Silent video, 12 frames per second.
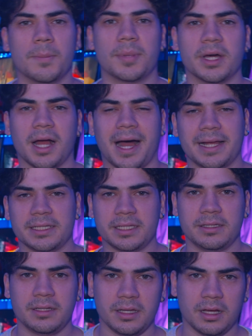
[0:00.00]
But I
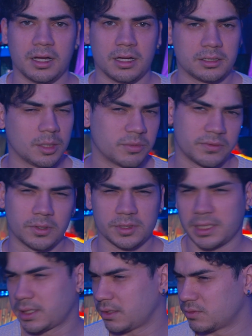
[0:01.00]
did a couple
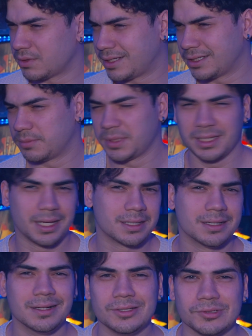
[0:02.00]
photos. I think it ended up being like
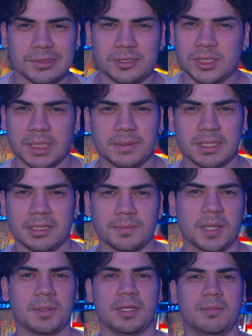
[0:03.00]
100 something,
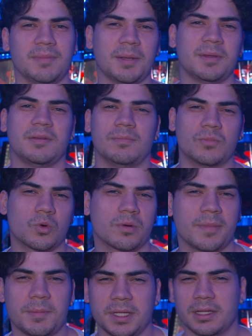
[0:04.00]
maybe more,
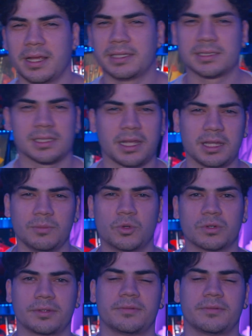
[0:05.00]
maybe less, slightly more.